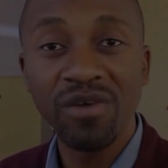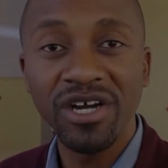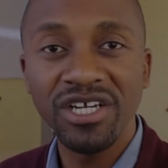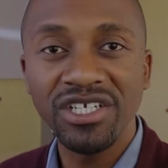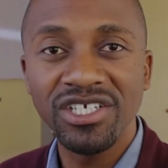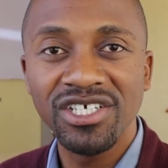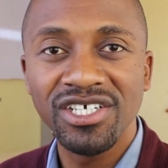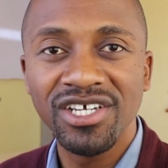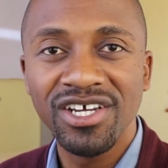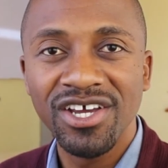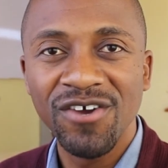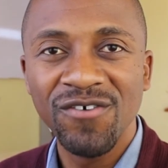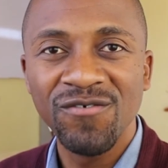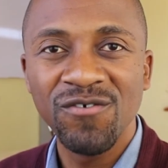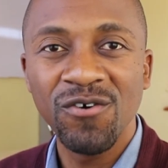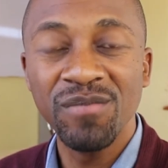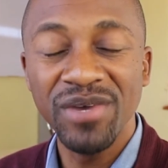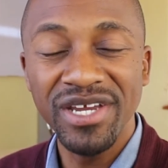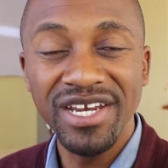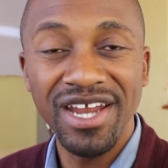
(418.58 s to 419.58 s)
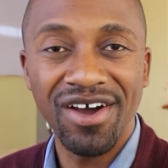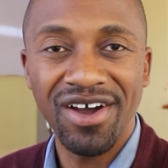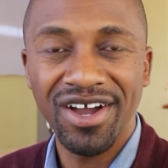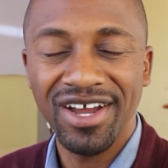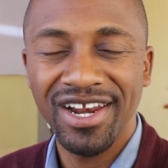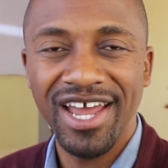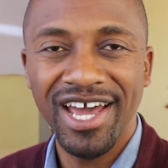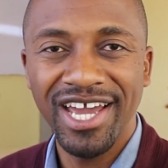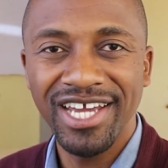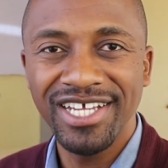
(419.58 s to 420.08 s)
much for being our
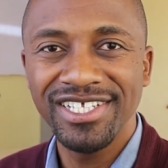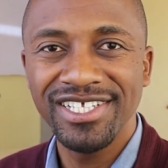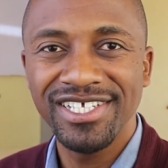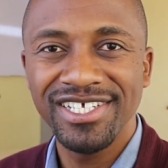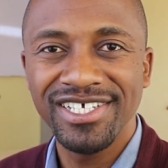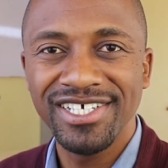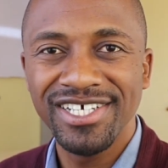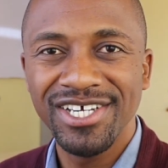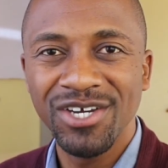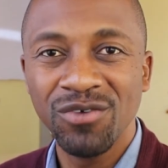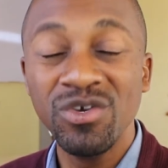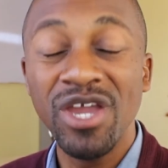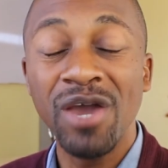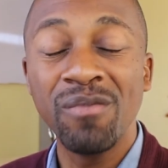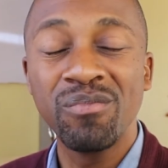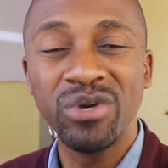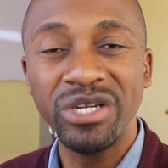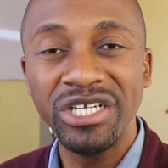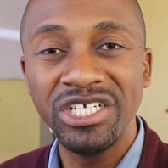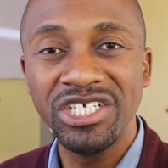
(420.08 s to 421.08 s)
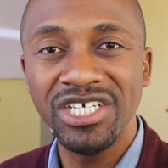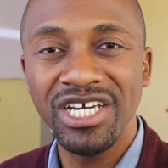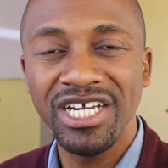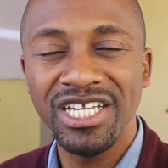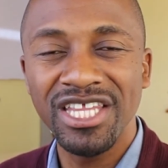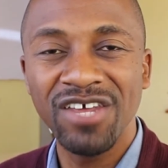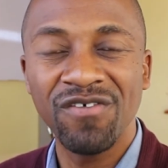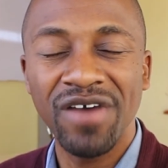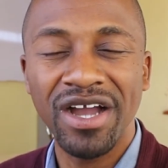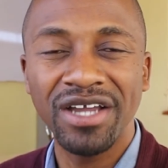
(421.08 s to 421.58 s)
clients. We
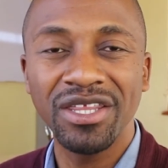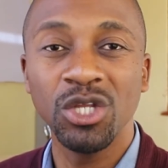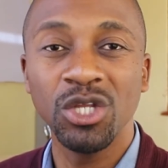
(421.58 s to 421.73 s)
appreciate the fact